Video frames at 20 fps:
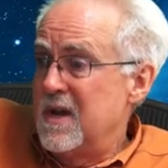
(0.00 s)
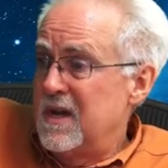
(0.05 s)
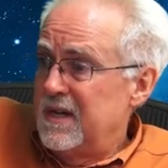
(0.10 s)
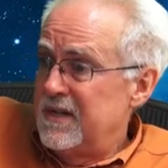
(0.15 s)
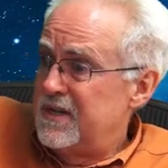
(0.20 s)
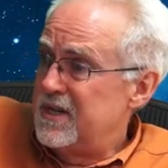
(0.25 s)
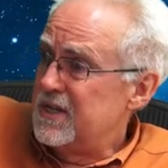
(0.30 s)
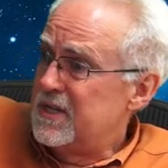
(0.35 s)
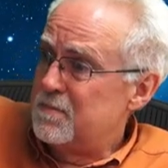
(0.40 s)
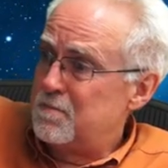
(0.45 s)

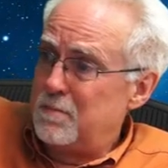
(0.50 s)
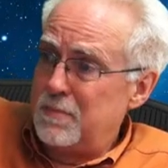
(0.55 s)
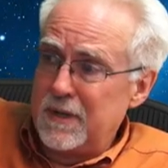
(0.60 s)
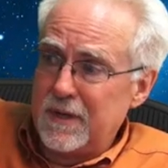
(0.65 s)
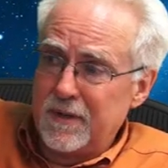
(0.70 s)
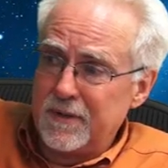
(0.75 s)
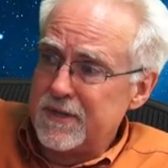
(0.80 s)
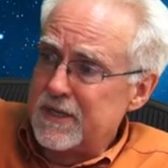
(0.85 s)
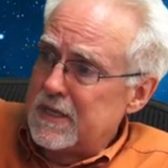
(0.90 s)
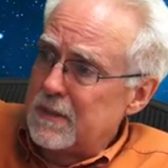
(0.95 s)
just
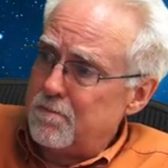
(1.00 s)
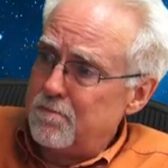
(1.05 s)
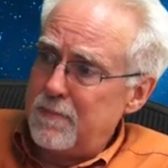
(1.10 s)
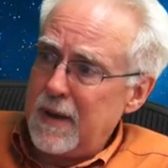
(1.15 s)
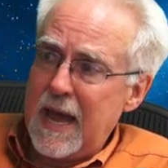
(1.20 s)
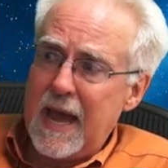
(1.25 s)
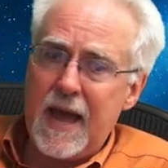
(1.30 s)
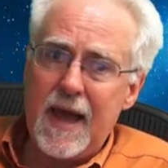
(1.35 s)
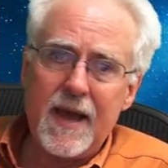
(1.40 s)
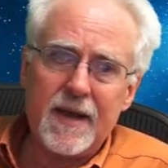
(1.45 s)
build some
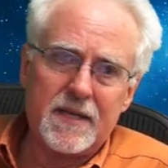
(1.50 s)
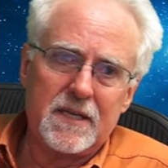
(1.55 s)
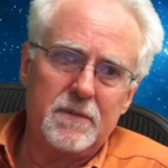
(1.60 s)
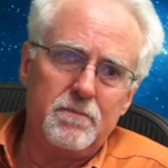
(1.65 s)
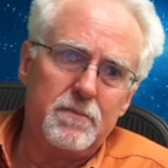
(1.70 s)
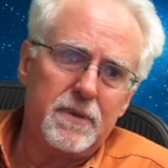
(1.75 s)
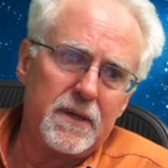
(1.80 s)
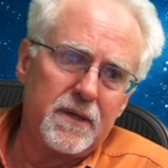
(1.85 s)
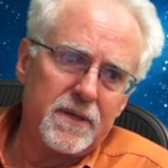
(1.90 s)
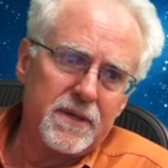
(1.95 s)
packs,
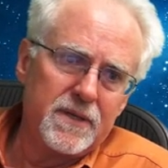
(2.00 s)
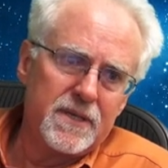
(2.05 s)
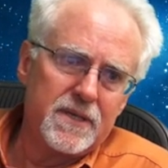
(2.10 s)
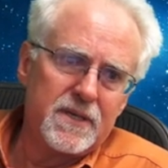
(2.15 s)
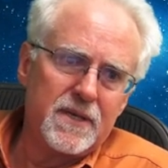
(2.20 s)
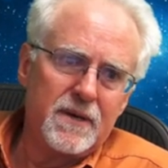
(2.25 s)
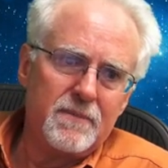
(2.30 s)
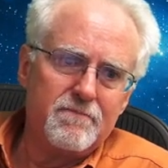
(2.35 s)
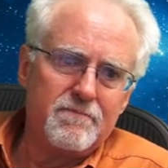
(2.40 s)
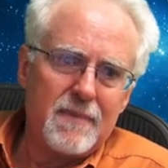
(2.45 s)
build
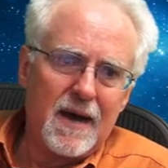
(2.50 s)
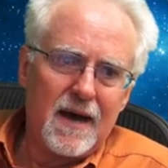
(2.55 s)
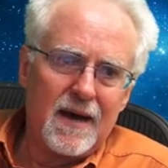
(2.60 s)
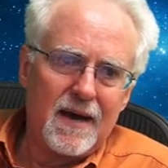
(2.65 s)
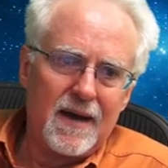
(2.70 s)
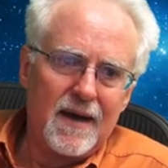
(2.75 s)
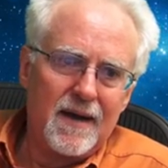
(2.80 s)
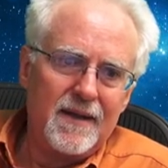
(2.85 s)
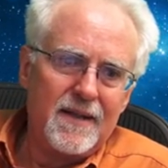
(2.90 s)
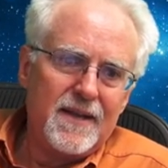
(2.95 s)
some, uh,